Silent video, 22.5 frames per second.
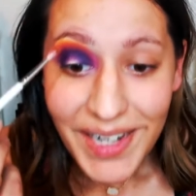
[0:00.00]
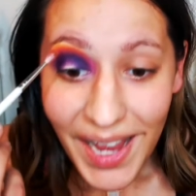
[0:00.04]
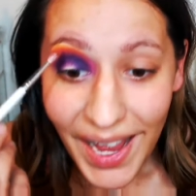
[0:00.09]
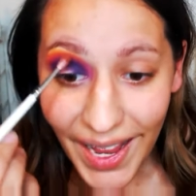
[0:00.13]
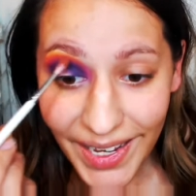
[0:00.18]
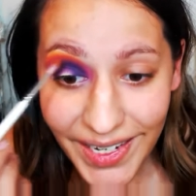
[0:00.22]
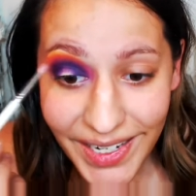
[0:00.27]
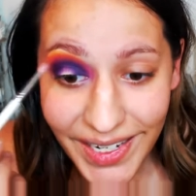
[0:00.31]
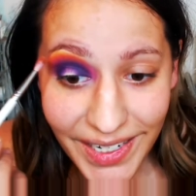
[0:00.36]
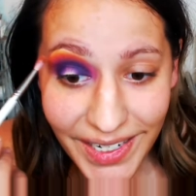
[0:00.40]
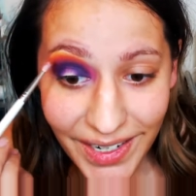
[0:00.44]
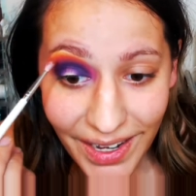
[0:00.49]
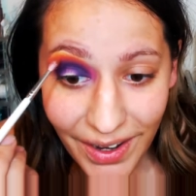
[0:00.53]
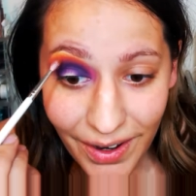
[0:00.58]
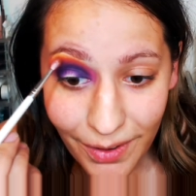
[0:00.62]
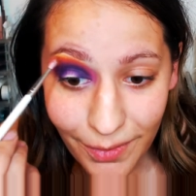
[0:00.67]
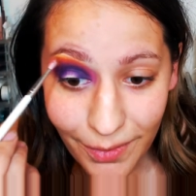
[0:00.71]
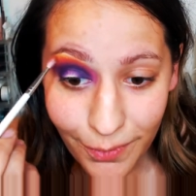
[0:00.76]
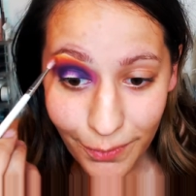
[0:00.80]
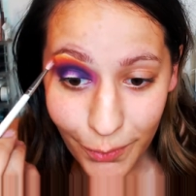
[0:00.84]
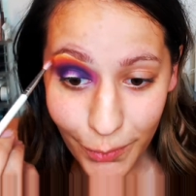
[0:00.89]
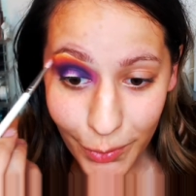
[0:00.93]
I
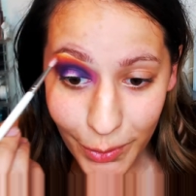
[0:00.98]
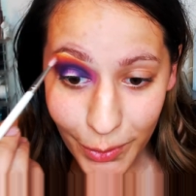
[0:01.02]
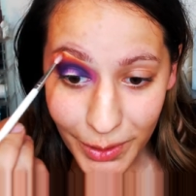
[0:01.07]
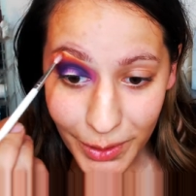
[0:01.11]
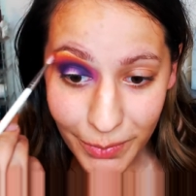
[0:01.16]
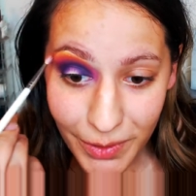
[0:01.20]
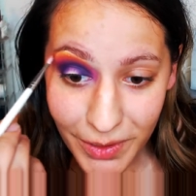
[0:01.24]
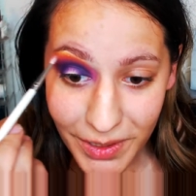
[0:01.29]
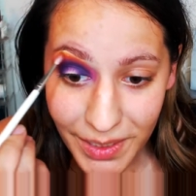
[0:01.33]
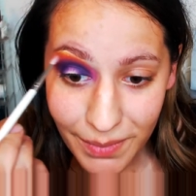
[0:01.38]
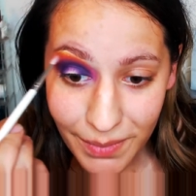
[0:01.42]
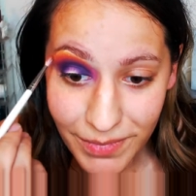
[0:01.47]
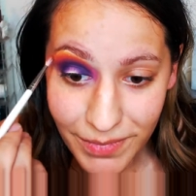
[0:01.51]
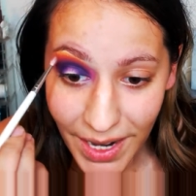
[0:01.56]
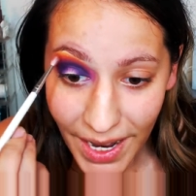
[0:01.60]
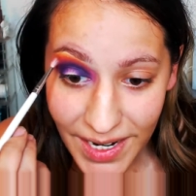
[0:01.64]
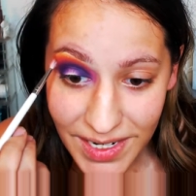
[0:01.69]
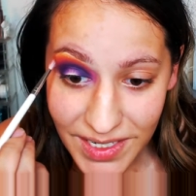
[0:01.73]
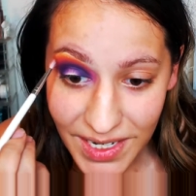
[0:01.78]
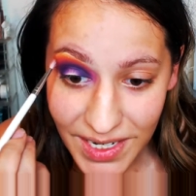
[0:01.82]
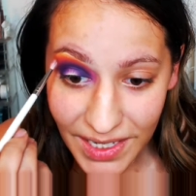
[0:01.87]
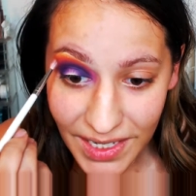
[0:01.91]
cannot afford one of them
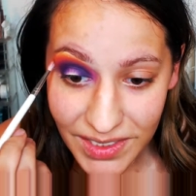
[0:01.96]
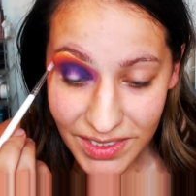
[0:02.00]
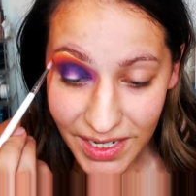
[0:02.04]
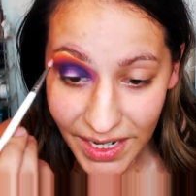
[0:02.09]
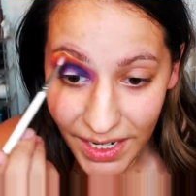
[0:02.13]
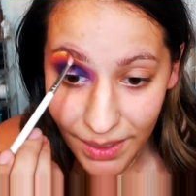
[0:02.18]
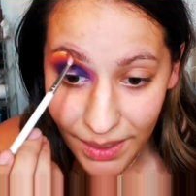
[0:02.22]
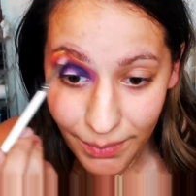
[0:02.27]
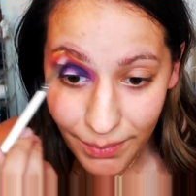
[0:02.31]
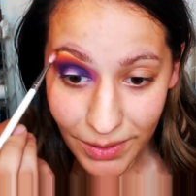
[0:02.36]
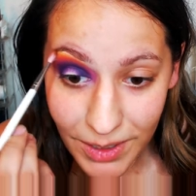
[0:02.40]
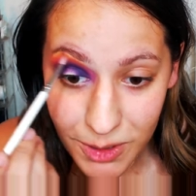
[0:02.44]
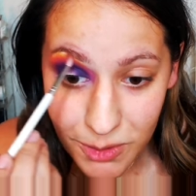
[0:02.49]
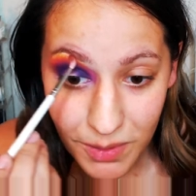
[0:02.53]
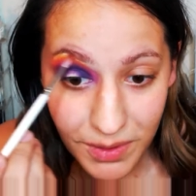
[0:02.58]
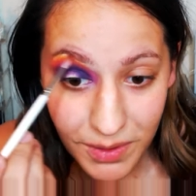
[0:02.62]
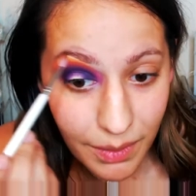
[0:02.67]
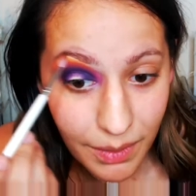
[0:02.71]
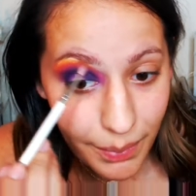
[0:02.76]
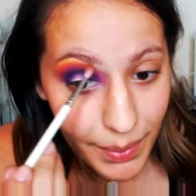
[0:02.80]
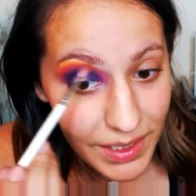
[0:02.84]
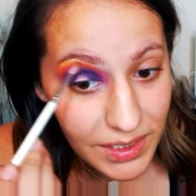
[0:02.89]
nice-ass cameras with
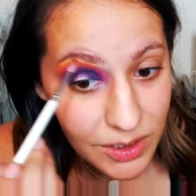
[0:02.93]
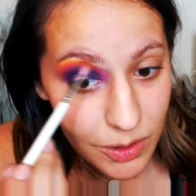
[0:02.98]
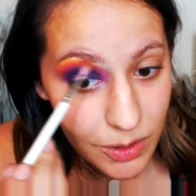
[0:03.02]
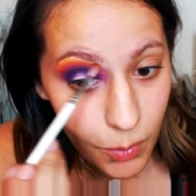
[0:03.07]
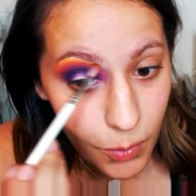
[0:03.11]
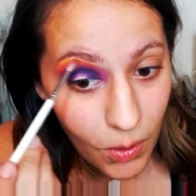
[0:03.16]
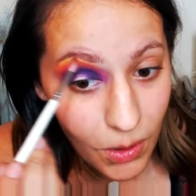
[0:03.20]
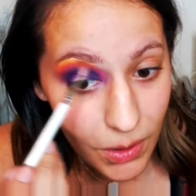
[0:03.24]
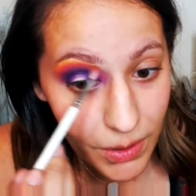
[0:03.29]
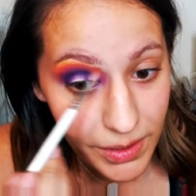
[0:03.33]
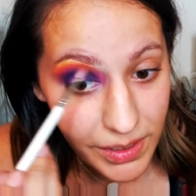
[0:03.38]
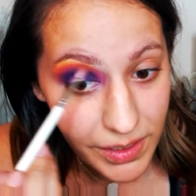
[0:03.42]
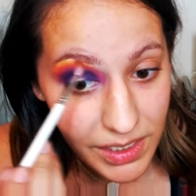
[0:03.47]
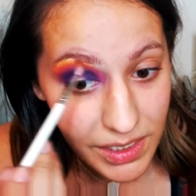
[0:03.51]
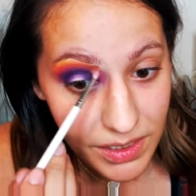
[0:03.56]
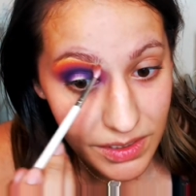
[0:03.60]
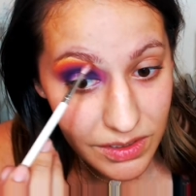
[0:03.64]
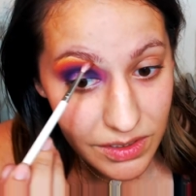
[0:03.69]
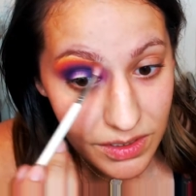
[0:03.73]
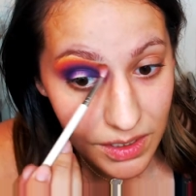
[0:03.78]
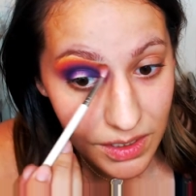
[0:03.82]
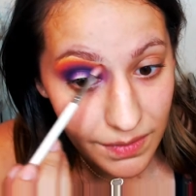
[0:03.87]
the best quality
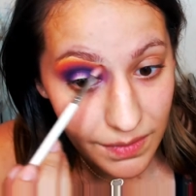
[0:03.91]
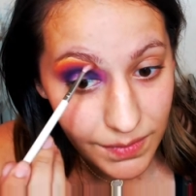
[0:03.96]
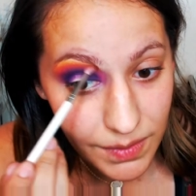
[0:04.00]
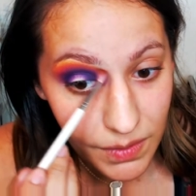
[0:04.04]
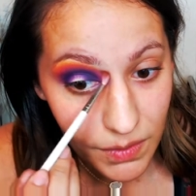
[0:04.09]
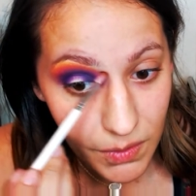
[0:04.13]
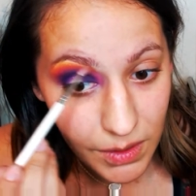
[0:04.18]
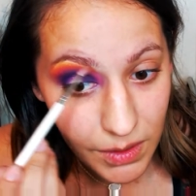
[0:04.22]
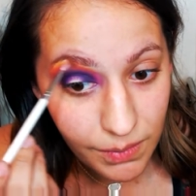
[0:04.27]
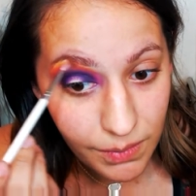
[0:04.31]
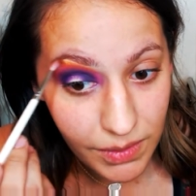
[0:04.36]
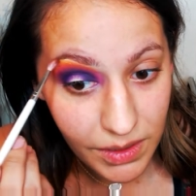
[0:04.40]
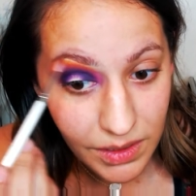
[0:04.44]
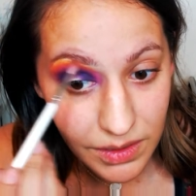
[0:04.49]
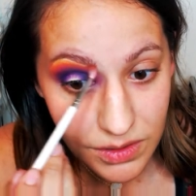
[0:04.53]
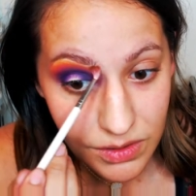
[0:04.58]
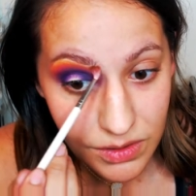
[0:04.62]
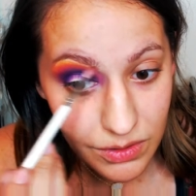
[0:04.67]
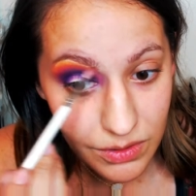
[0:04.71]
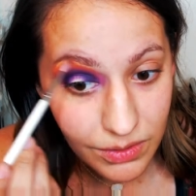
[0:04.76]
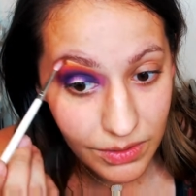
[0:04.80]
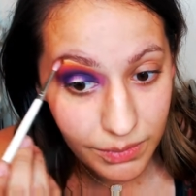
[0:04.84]
and stuff, you know what I mean?
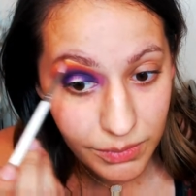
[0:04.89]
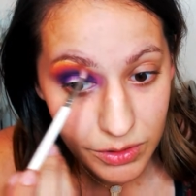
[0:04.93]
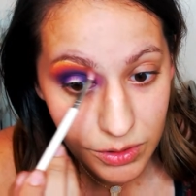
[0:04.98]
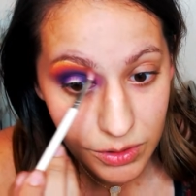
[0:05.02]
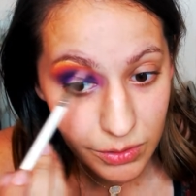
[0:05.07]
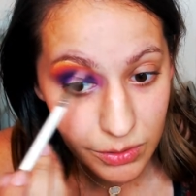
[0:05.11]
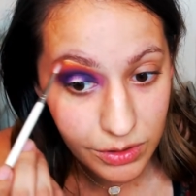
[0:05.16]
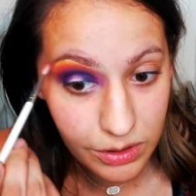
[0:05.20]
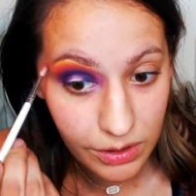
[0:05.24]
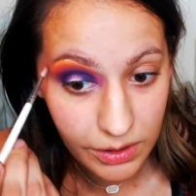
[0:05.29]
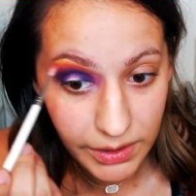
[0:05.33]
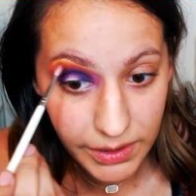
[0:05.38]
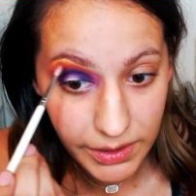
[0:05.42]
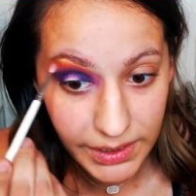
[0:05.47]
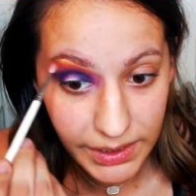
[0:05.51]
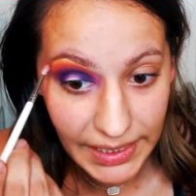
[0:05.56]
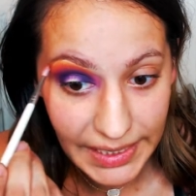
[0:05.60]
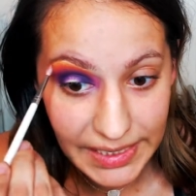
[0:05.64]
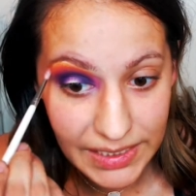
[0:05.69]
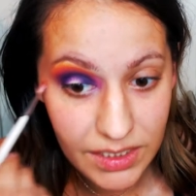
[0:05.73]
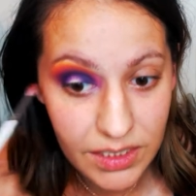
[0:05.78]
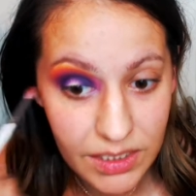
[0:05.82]
So I'm so sorry,
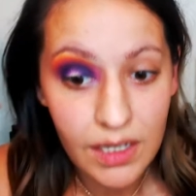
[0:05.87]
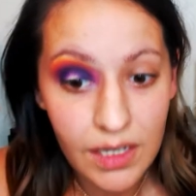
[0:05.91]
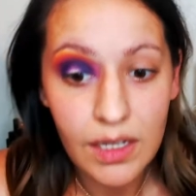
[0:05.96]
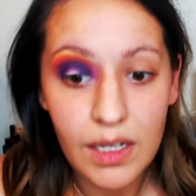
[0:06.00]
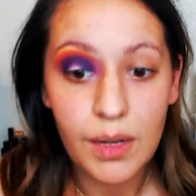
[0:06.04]
guys.